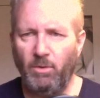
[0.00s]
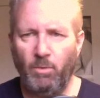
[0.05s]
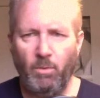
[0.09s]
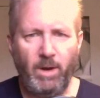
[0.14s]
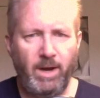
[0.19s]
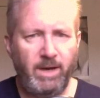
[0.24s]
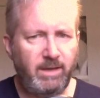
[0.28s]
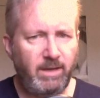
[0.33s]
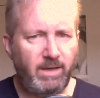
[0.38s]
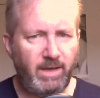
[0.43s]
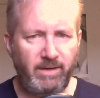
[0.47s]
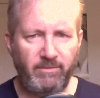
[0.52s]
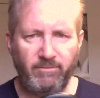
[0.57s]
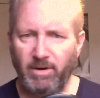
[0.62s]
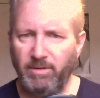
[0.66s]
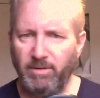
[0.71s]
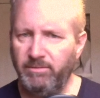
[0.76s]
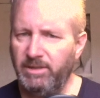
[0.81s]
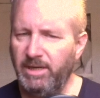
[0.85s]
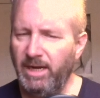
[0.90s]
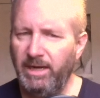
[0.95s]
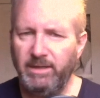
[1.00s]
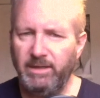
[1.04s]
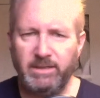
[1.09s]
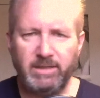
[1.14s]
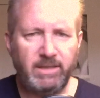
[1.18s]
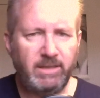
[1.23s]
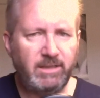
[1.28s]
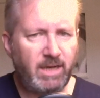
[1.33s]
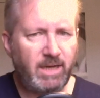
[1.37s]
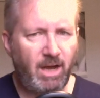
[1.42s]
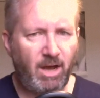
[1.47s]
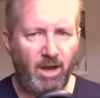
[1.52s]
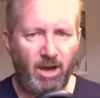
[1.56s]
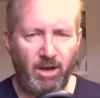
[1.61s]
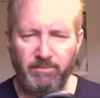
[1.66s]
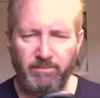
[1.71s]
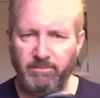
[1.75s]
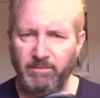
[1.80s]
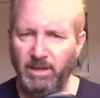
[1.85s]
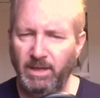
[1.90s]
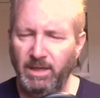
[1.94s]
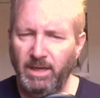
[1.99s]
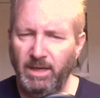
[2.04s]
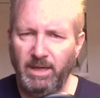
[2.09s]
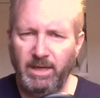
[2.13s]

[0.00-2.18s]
the way that he rotates his arm,